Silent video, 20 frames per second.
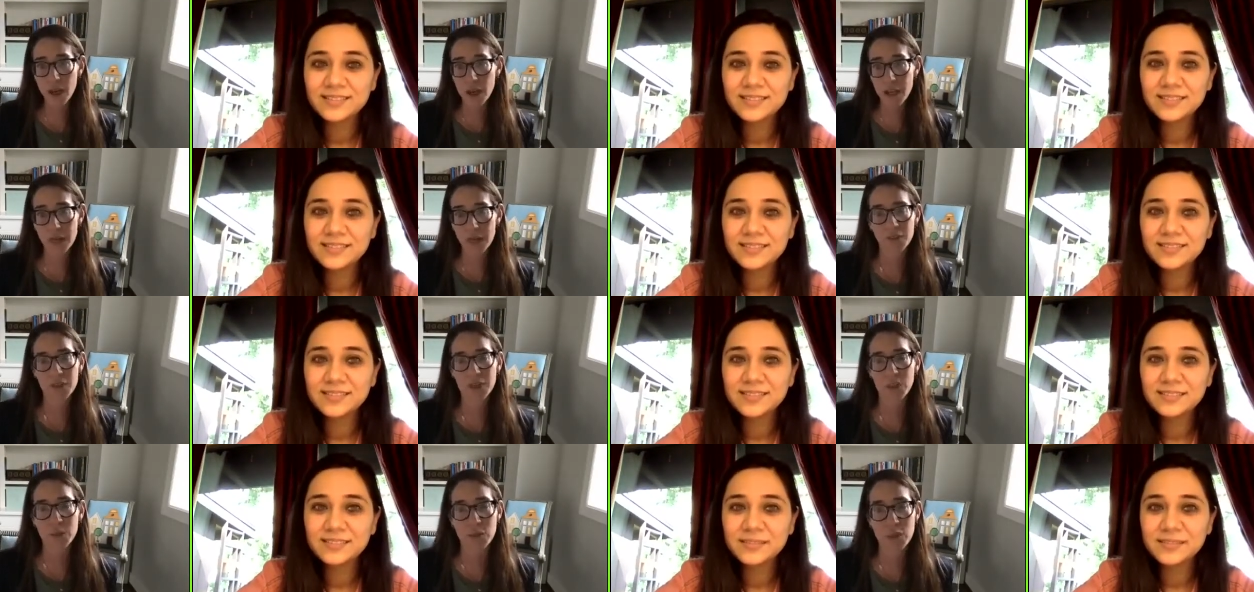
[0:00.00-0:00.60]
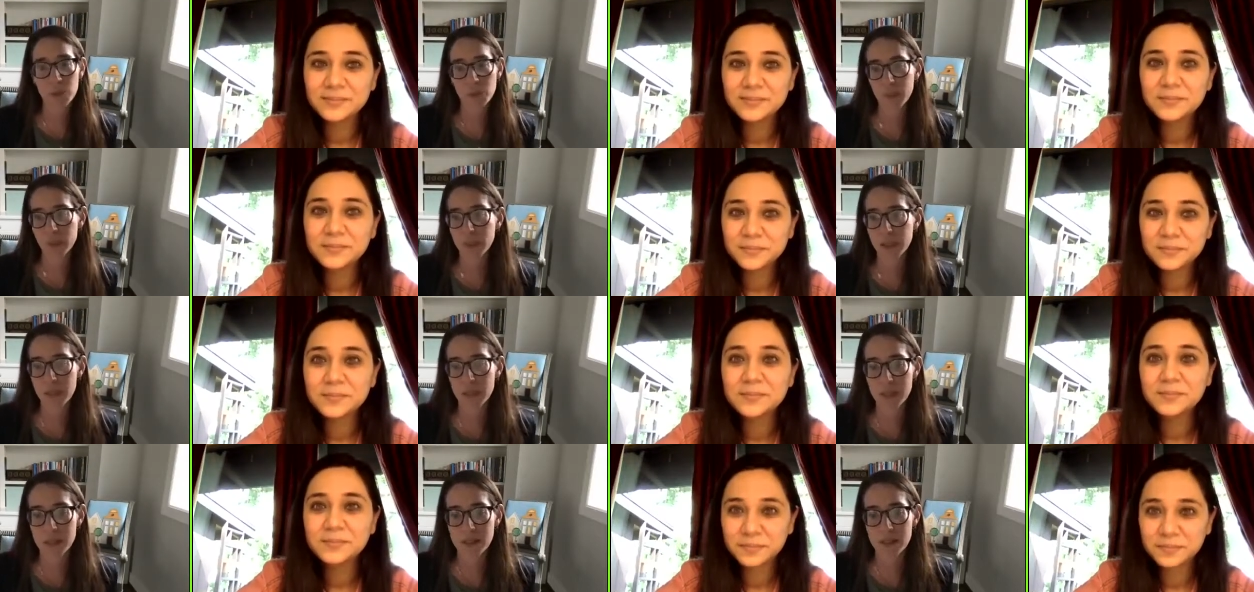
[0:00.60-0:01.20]
Speaker 1: I feel like when you're building a
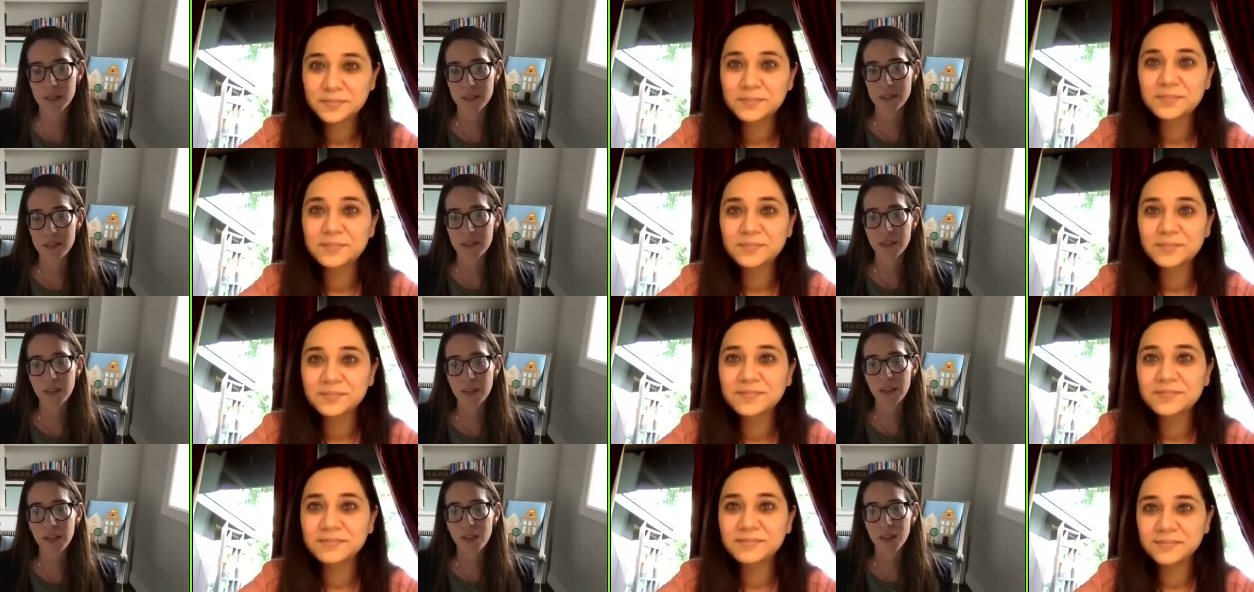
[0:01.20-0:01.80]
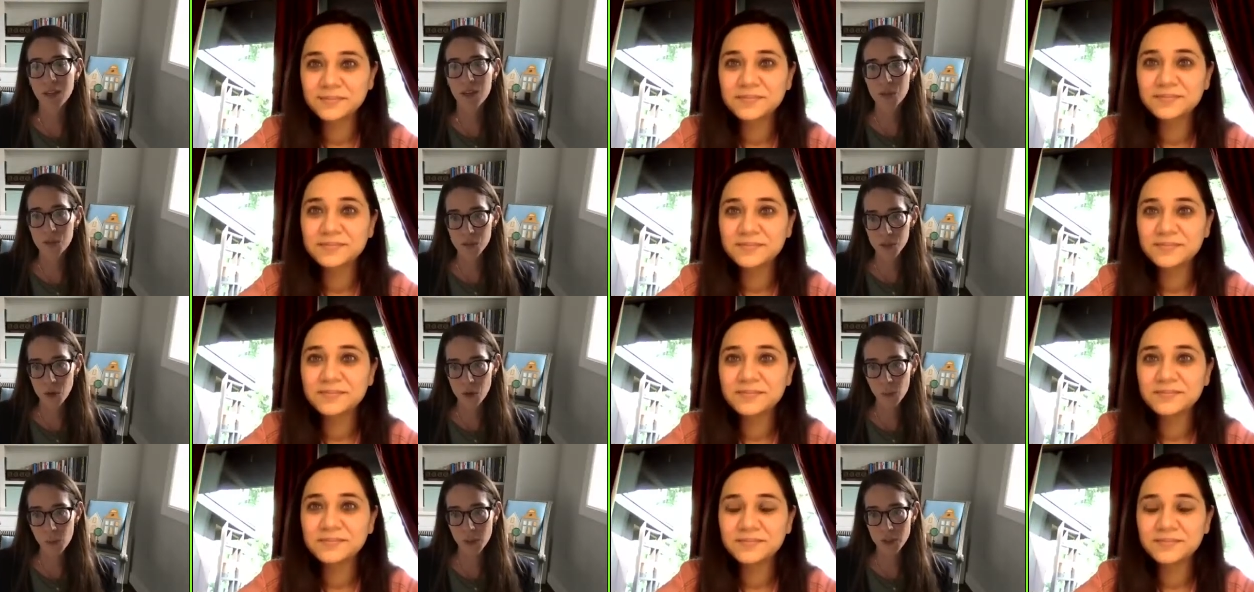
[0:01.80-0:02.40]
business,
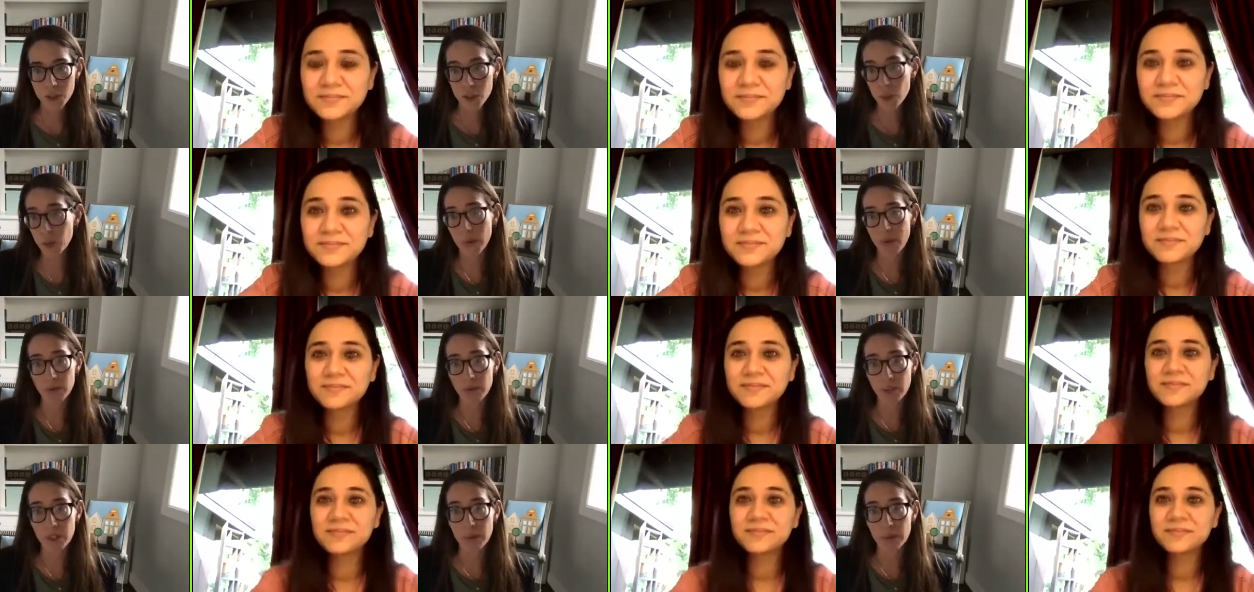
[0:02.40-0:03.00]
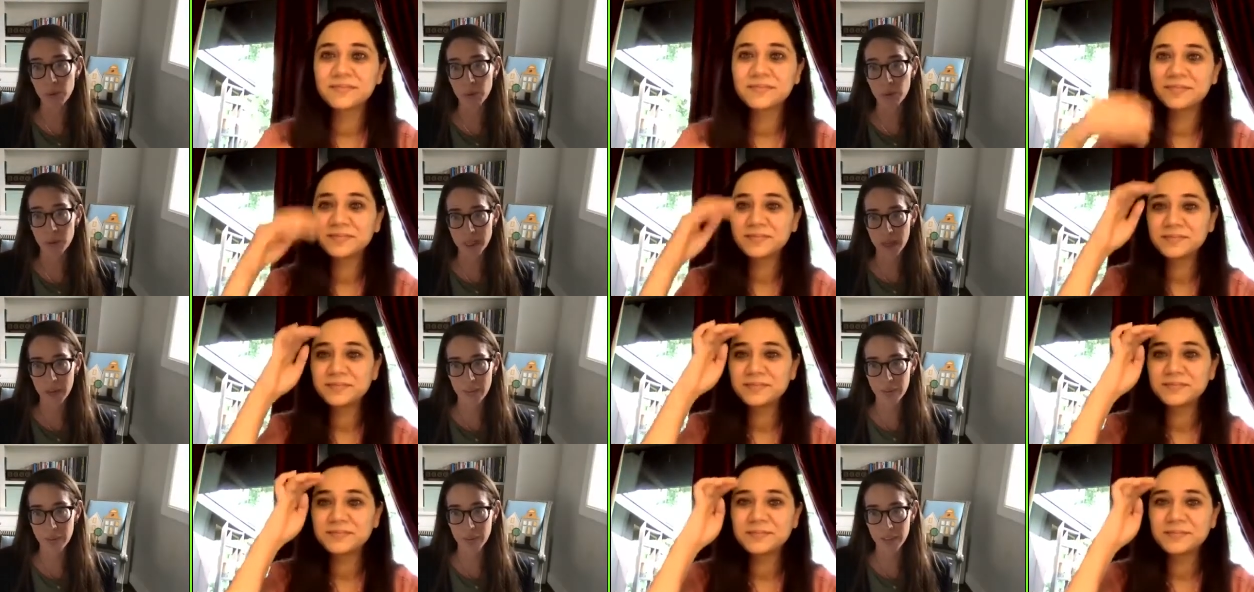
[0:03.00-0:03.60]
so much you do have a little bit more time
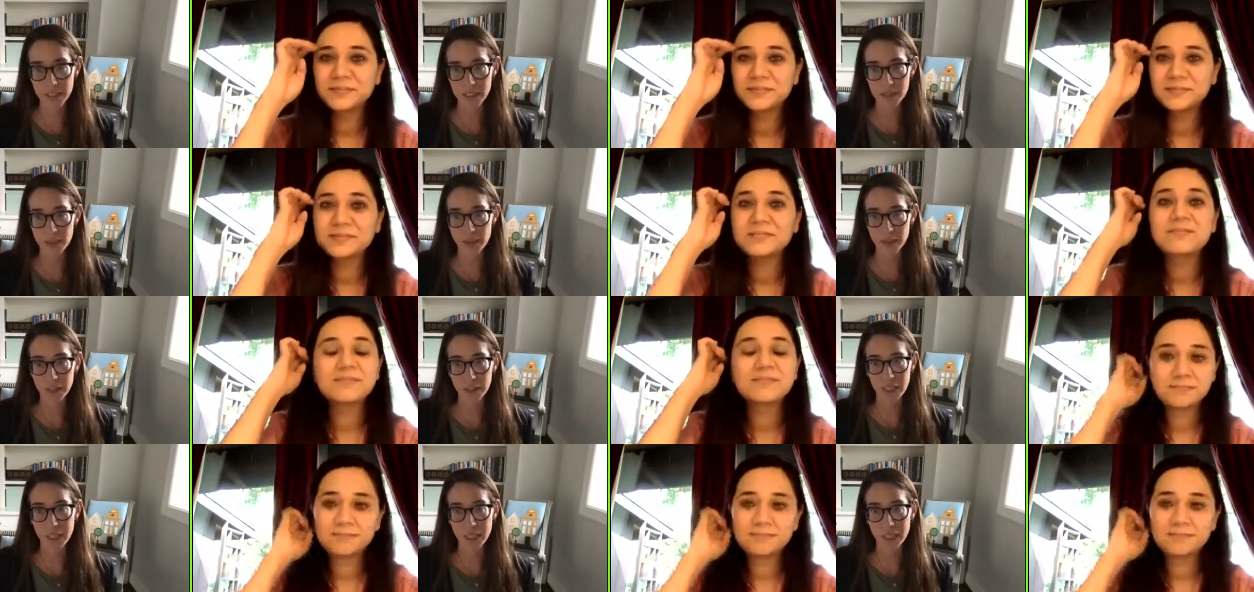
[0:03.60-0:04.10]
and flexibility.